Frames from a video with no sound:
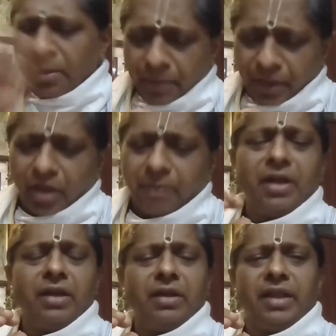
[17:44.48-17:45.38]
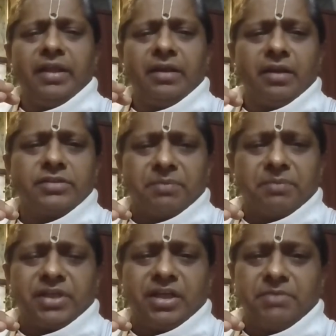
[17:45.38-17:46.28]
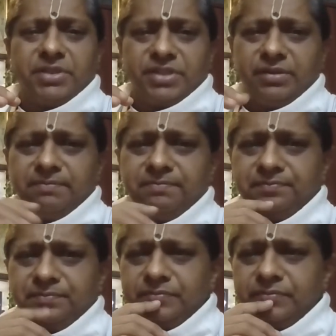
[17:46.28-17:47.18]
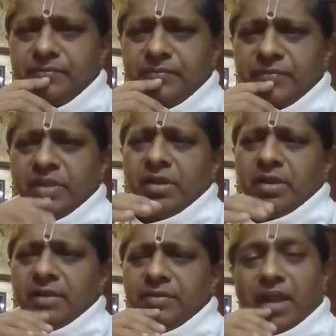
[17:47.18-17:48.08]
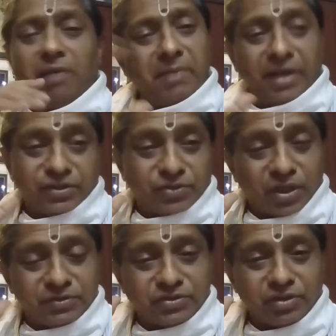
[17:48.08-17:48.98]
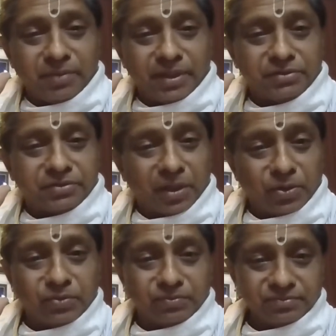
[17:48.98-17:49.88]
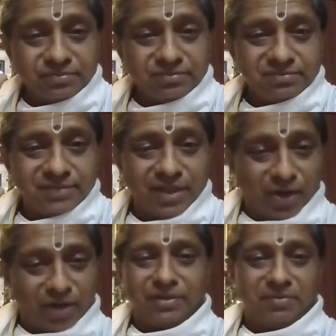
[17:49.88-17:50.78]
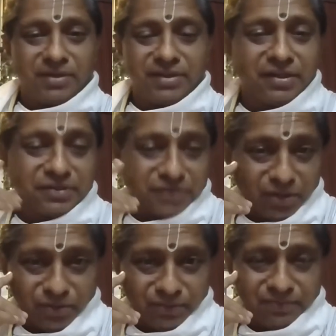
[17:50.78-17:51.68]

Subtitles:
Predominantly in Sampradaya Bhajan, there will be many songs which will be in Telugu. A lot of them are there in Telugu.